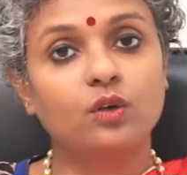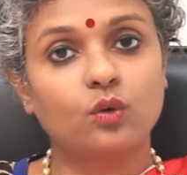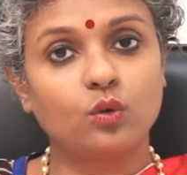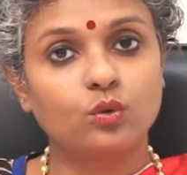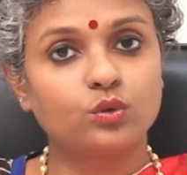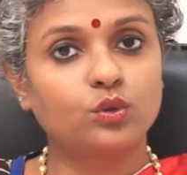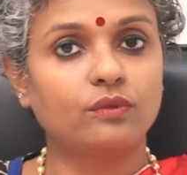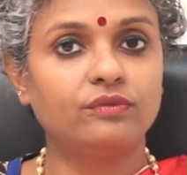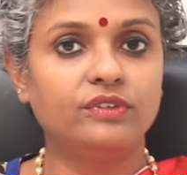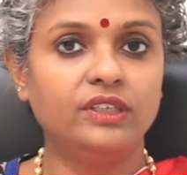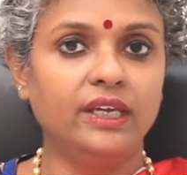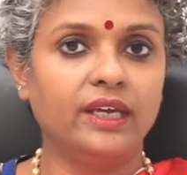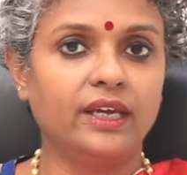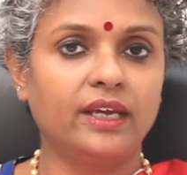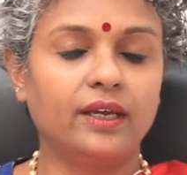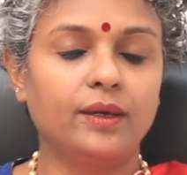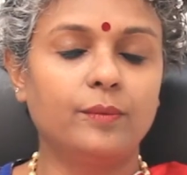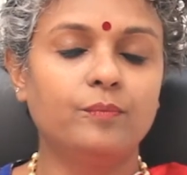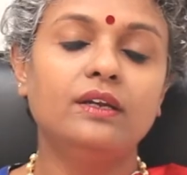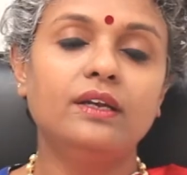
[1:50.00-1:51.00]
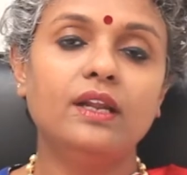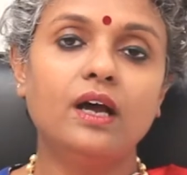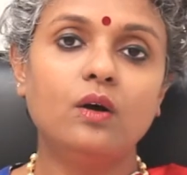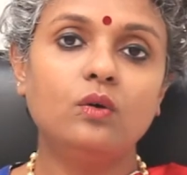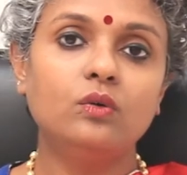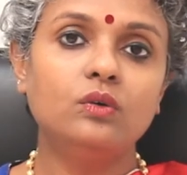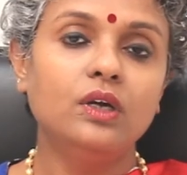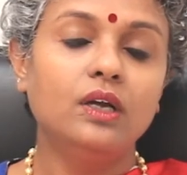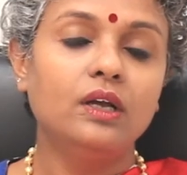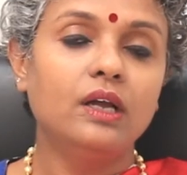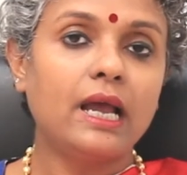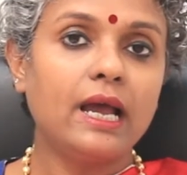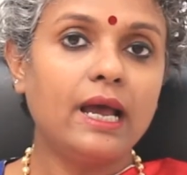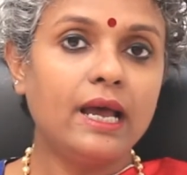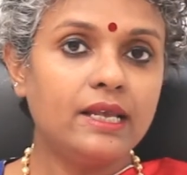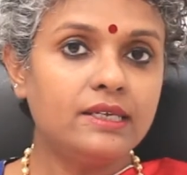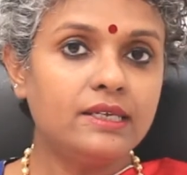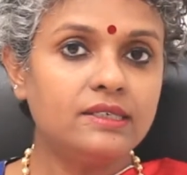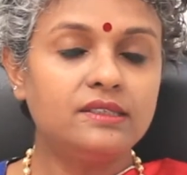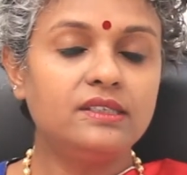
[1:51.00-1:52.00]
the growth of the egg. Now,
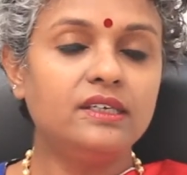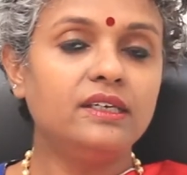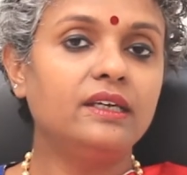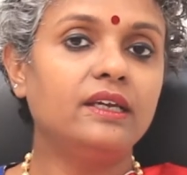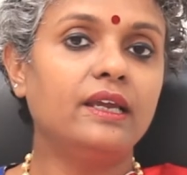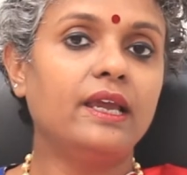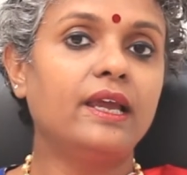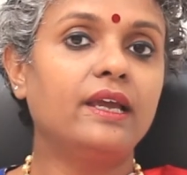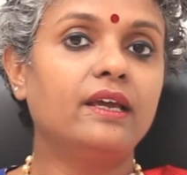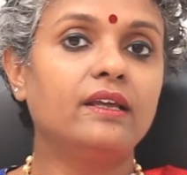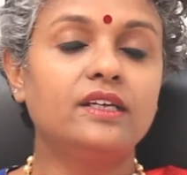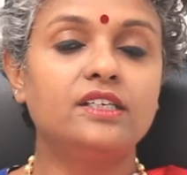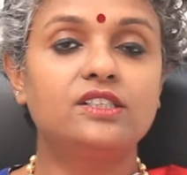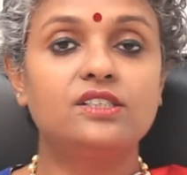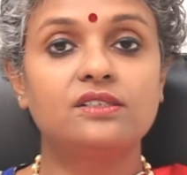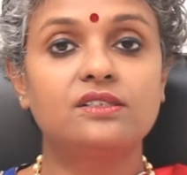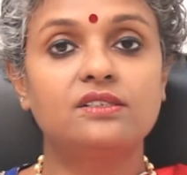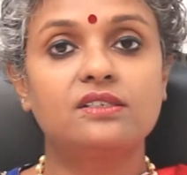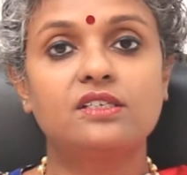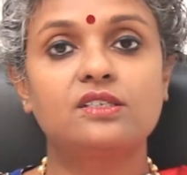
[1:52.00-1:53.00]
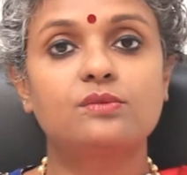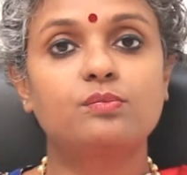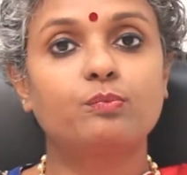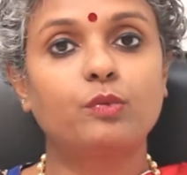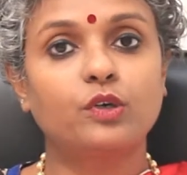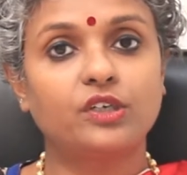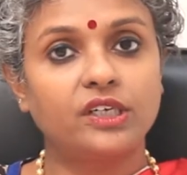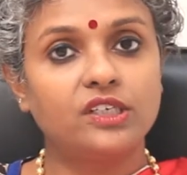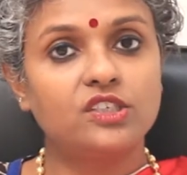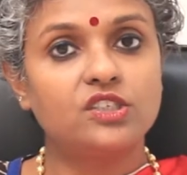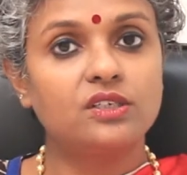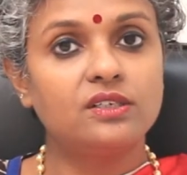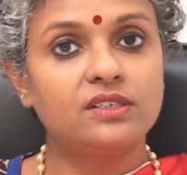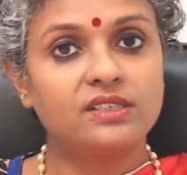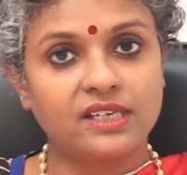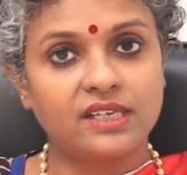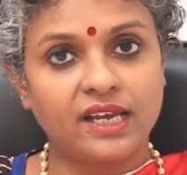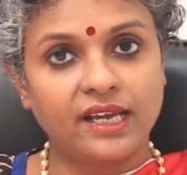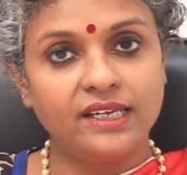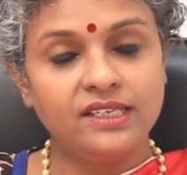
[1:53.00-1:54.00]
as the egg reaches its potential
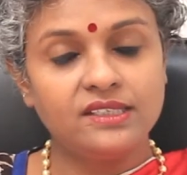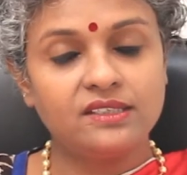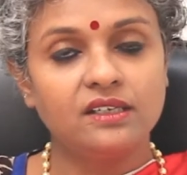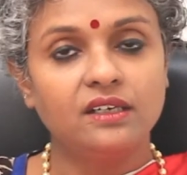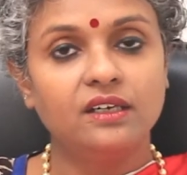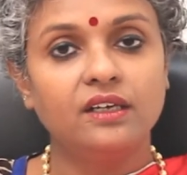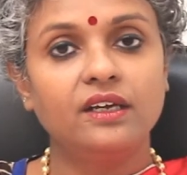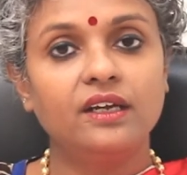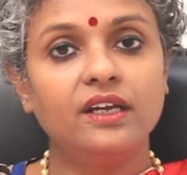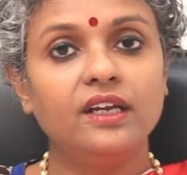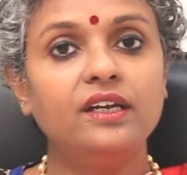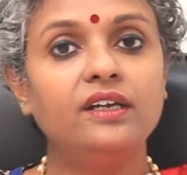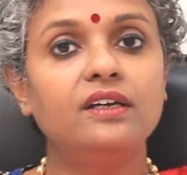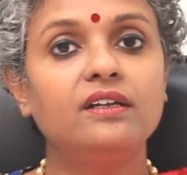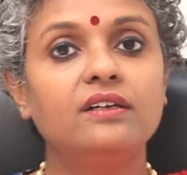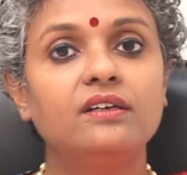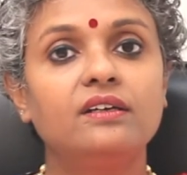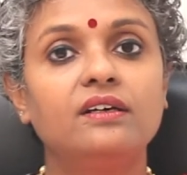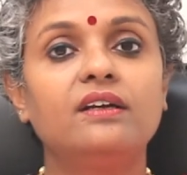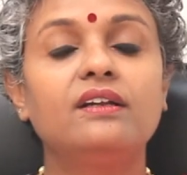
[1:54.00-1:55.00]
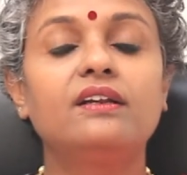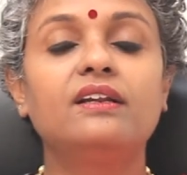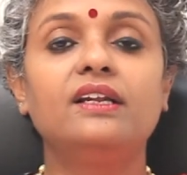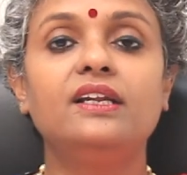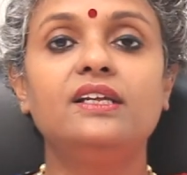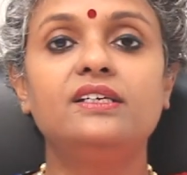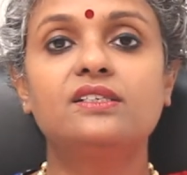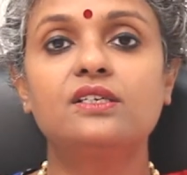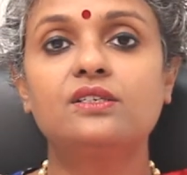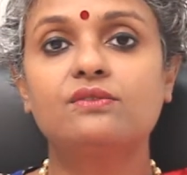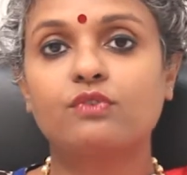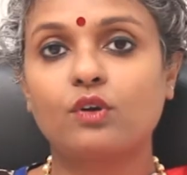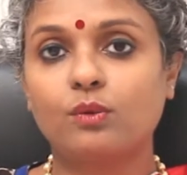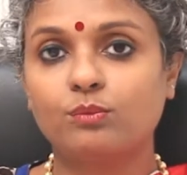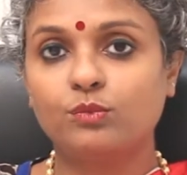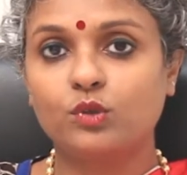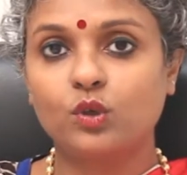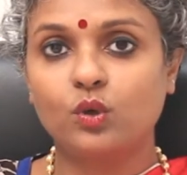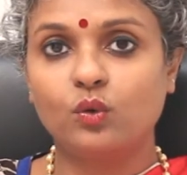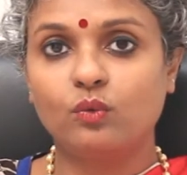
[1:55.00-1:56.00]
size, it releases
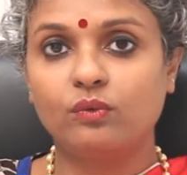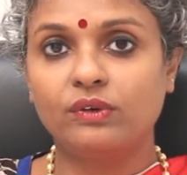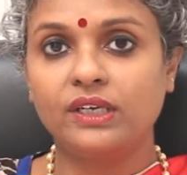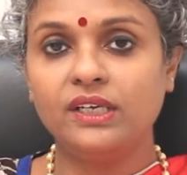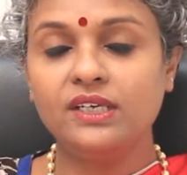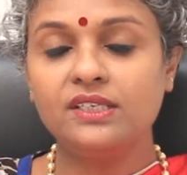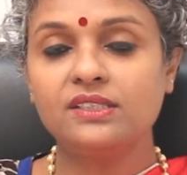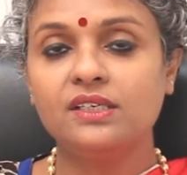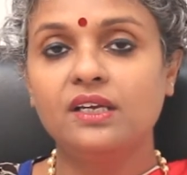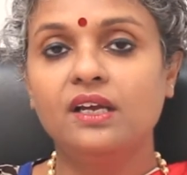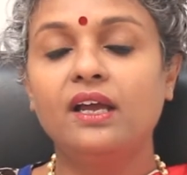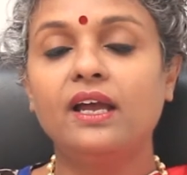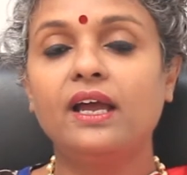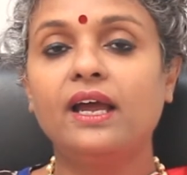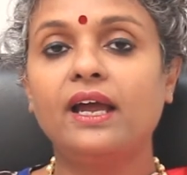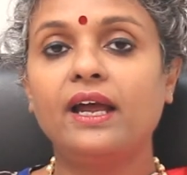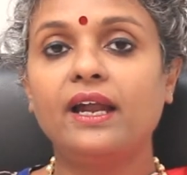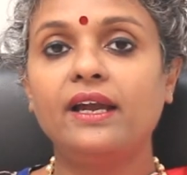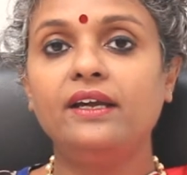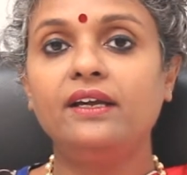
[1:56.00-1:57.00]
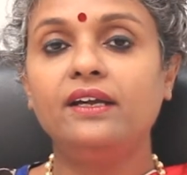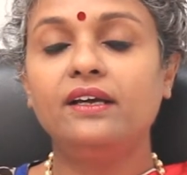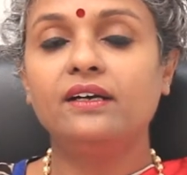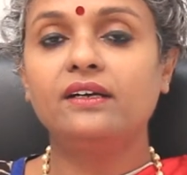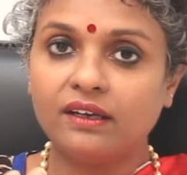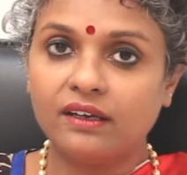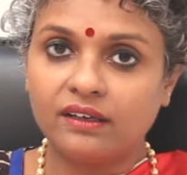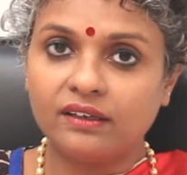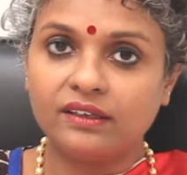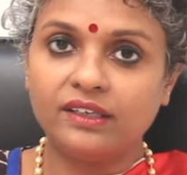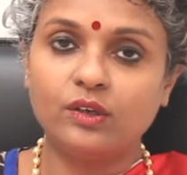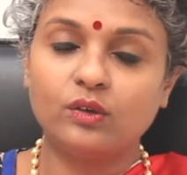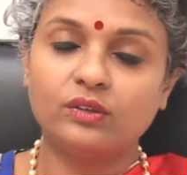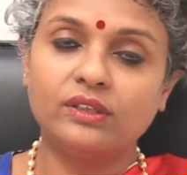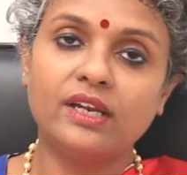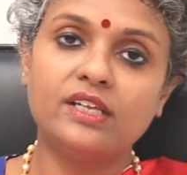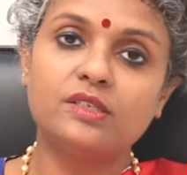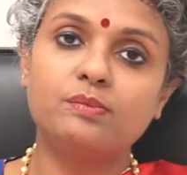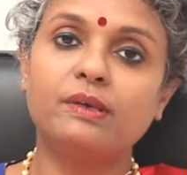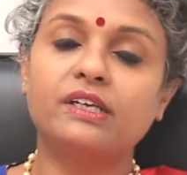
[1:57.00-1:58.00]
from the ovaries and uh, you know
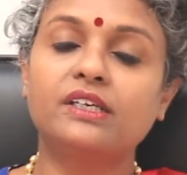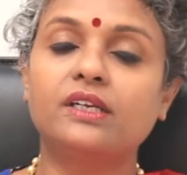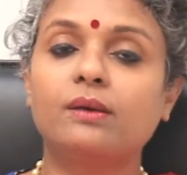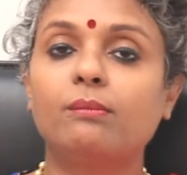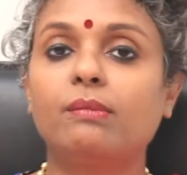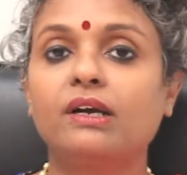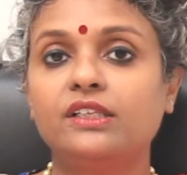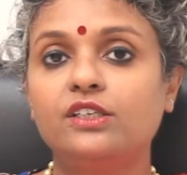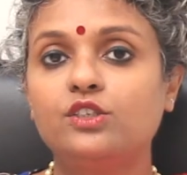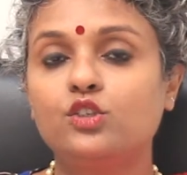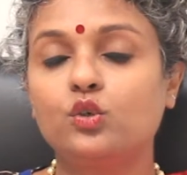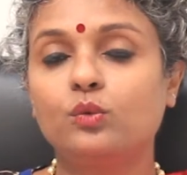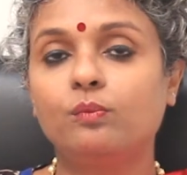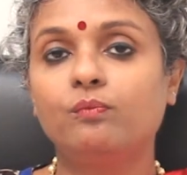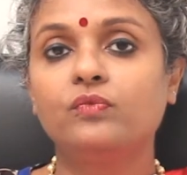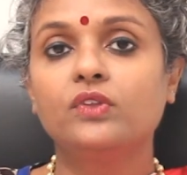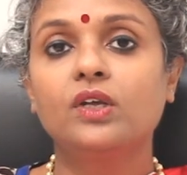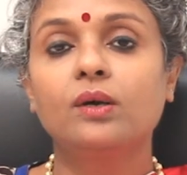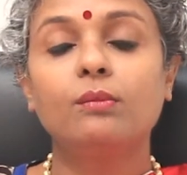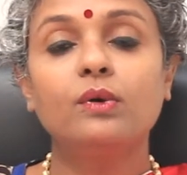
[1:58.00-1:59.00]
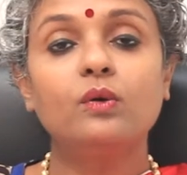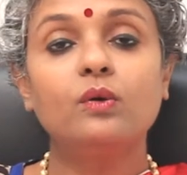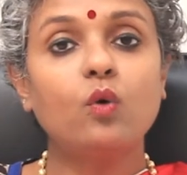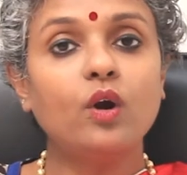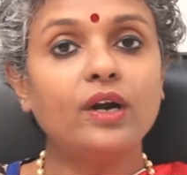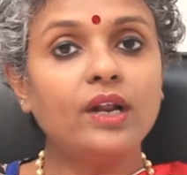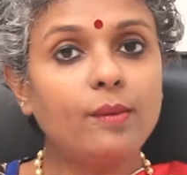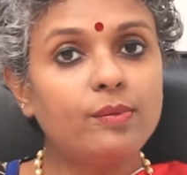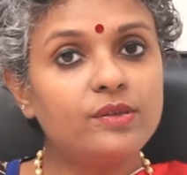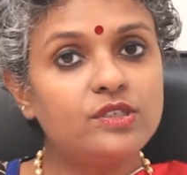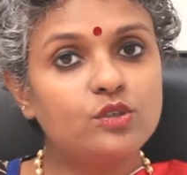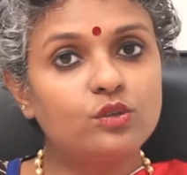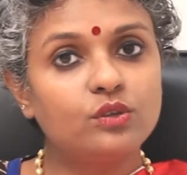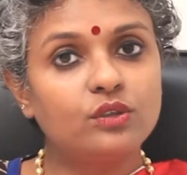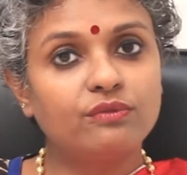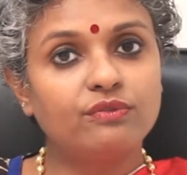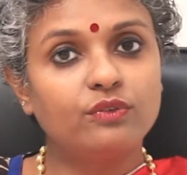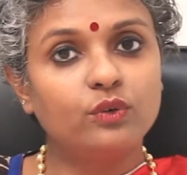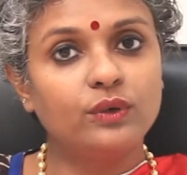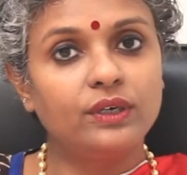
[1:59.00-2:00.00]
then is picked up by the tube. But what happens to
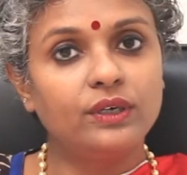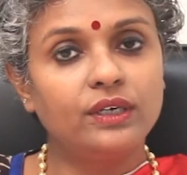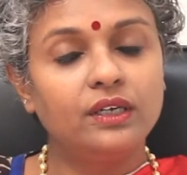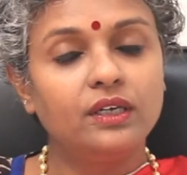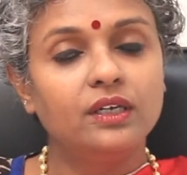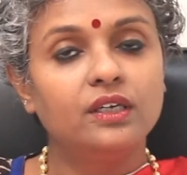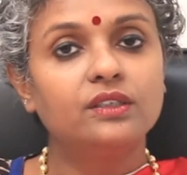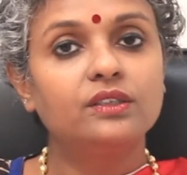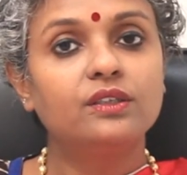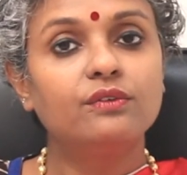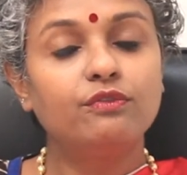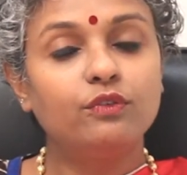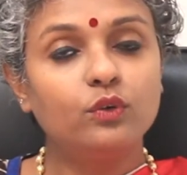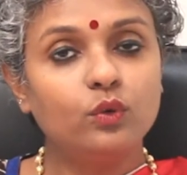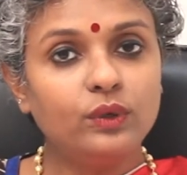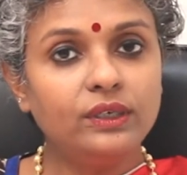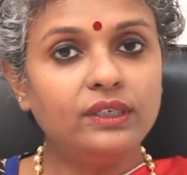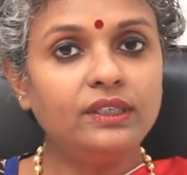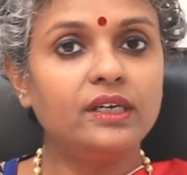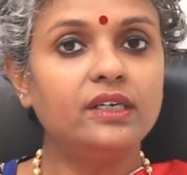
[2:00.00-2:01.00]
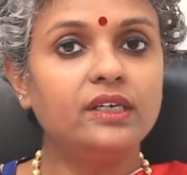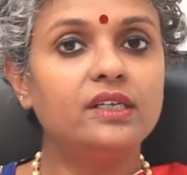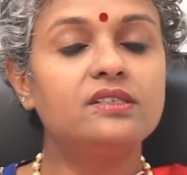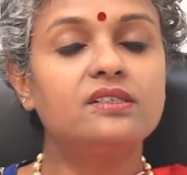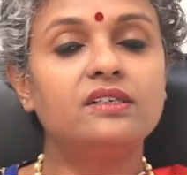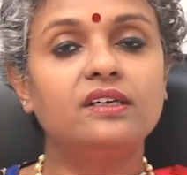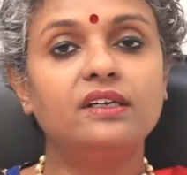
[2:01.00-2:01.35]
the fluid? The fluid that is